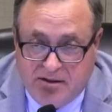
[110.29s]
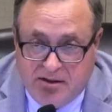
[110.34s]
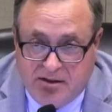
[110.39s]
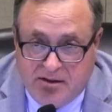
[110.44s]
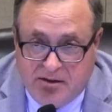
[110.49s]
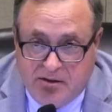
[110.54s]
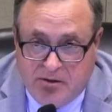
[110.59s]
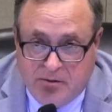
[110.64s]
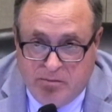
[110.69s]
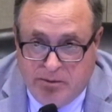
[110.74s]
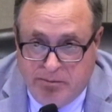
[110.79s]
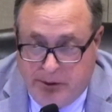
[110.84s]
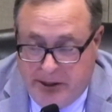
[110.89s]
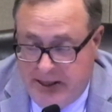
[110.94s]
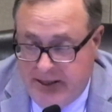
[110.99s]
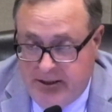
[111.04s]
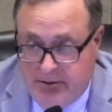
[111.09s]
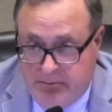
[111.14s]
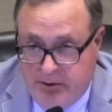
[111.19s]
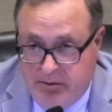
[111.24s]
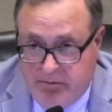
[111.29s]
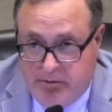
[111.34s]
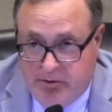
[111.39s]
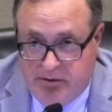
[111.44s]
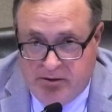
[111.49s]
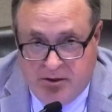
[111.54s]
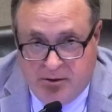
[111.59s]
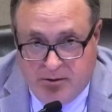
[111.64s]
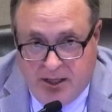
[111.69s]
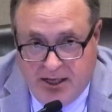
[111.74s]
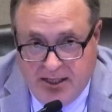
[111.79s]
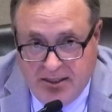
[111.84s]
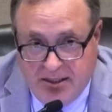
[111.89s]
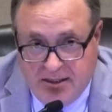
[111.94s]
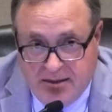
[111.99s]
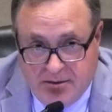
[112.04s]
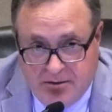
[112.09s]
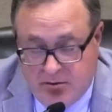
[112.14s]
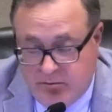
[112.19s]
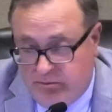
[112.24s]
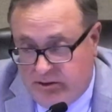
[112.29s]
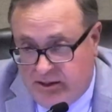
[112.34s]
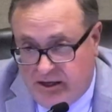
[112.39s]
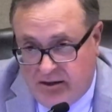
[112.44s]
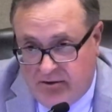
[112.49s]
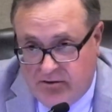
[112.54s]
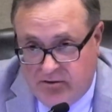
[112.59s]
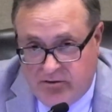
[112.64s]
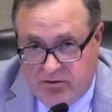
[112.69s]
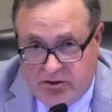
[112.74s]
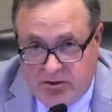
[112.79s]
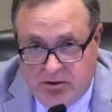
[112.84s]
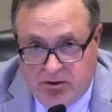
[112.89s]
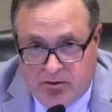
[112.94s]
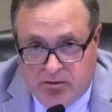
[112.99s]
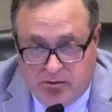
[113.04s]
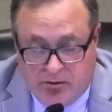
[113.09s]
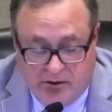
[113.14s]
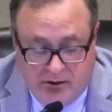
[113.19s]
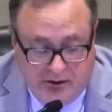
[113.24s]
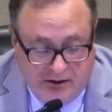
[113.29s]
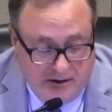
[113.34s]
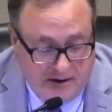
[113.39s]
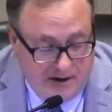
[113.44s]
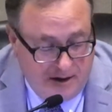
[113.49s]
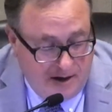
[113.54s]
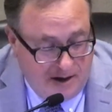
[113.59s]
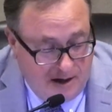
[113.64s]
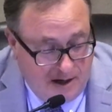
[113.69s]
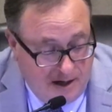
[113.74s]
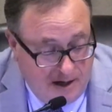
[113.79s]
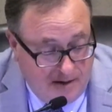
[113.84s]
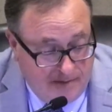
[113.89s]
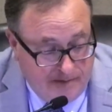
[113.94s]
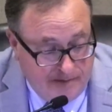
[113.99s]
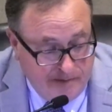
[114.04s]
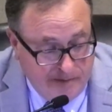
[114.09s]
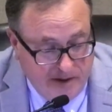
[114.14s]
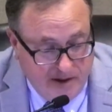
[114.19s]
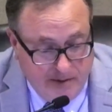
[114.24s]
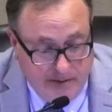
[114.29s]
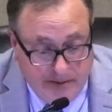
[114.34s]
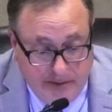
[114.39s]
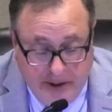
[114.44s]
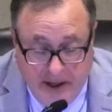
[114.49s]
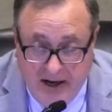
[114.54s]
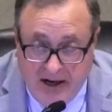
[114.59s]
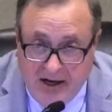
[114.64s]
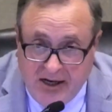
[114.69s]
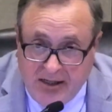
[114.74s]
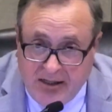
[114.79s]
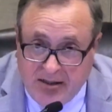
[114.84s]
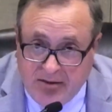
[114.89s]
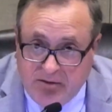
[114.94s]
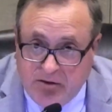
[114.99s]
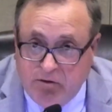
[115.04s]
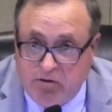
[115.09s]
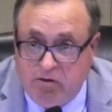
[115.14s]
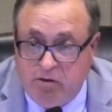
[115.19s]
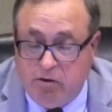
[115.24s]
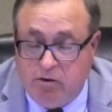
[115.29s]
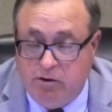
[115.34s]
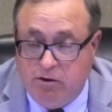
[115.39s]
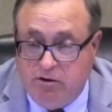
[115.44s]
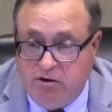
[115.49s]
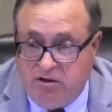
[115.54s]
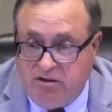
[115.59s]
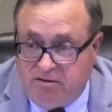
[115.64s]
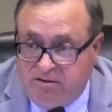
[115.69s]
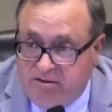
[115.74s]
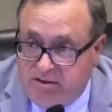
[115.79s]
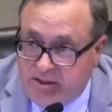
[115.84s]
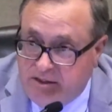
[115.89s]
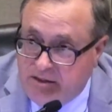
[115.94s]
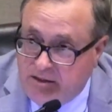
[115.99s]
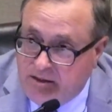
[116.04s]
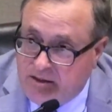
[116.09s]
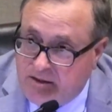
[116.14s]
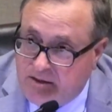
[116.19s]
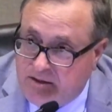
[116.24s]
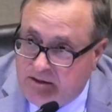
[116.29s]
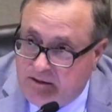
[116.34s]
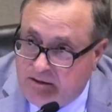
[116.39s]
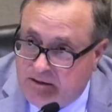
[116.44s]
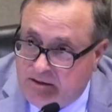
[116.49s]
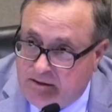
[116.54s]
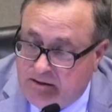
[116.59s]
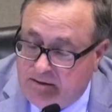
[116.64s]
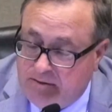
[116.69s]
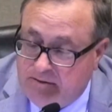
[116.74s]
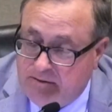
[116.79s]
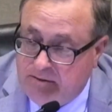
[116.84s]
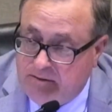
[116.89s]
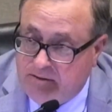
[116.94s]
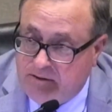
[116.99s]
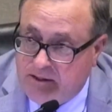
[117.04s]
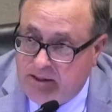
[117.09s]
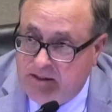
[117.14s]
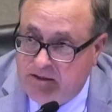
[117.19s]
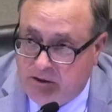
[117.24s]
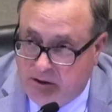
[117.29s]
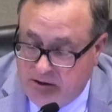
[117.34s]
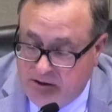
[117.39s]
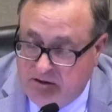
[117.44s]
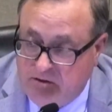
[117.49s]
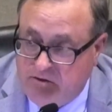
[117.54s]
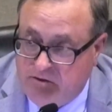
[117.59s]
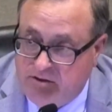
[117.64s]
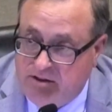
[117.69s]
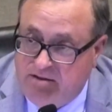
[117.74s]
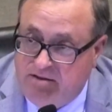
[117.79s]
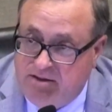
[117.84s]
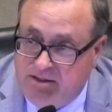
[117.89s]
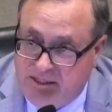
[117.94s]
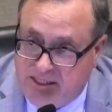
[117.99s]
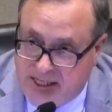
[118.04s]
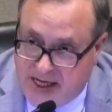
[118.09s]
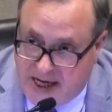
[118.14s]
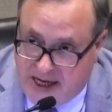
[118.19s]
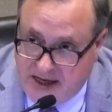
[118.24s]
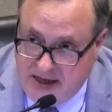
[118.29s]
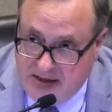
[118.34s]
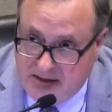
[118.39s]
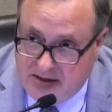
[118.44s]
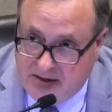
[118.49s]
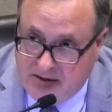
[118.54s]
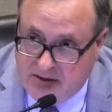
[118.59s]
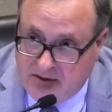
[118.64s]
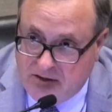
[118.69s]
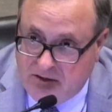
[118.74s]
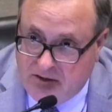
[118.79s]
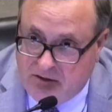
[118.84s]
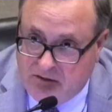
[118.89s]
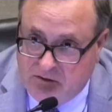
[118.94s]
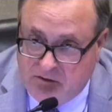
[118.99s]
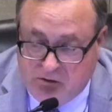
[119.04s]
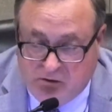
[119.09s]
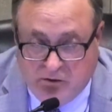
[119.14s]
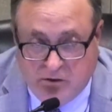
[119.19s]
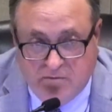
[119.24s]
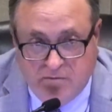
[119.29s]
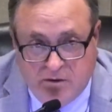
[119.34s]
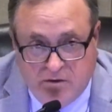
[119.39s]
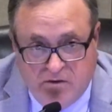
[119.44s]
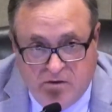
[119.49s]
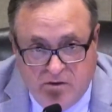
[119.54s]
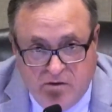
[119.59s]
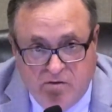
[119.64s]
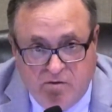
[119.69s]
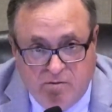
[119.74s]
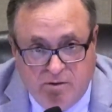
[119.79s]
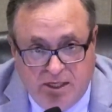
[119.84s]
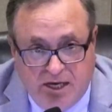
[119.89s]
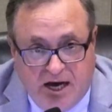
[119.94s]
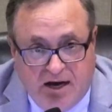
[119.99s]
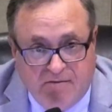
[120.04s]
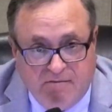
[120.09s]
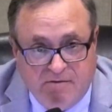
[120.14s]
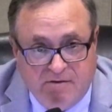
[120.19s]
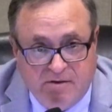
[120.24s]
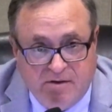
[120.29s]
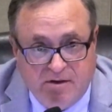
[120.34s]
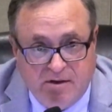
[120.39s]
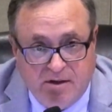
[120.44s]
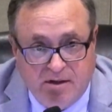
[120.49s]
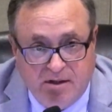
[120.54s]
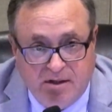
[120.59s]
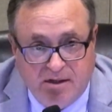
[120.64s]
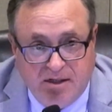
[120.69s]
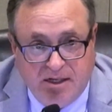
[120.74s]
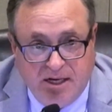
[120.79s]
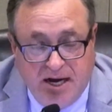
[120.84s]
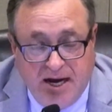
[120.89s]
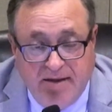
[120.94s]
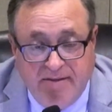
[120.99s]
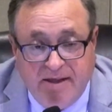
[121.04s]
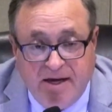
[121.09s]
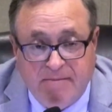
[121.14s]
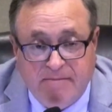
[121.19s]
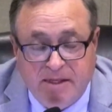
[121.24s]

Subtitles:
There'll be plenty of people that don't like it, and there'll be others that do. But there's an urgency in our district today to serve the students we have. And that makes